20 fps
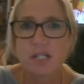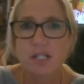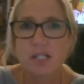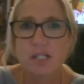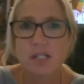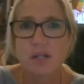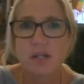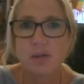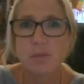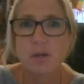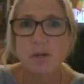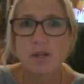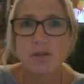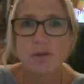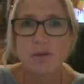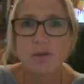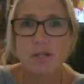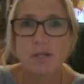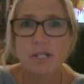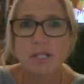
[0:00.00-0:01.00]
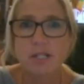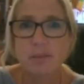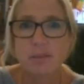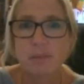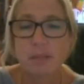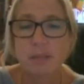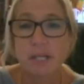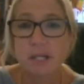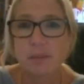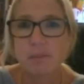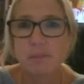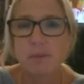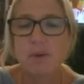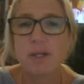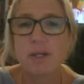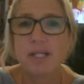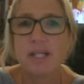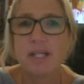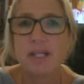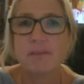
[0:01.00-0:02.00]
So whether it's a Pick
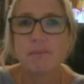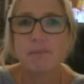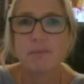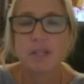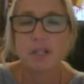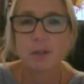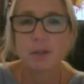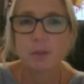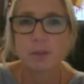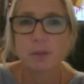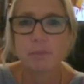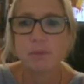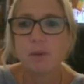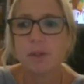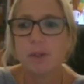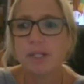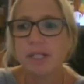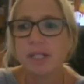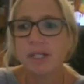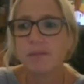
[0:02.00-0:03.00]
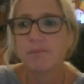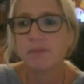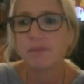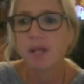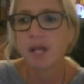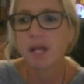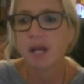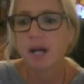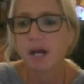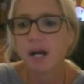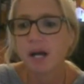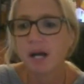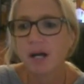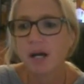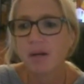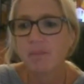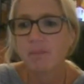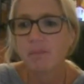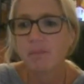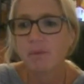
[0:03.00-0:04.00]
body, a Lewy body,
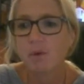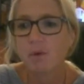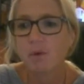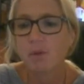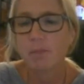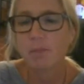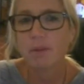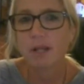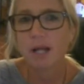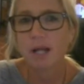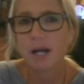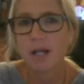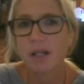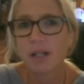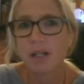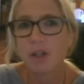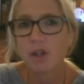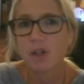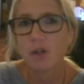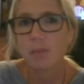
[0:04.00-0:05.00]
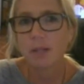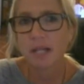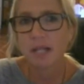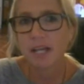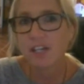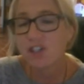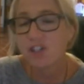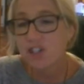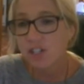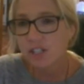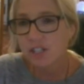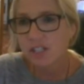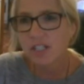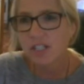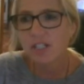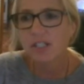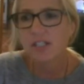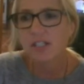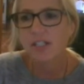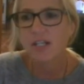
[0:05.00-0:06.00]
or the plaque accumulation
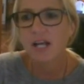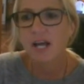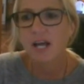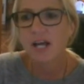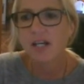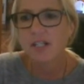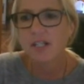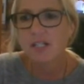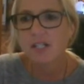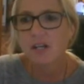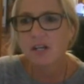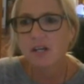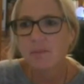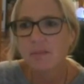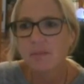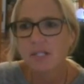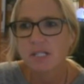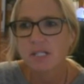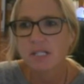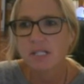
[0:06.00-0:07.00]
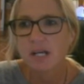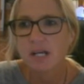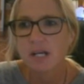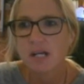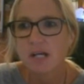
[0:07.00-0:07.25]
in Alzheimer's.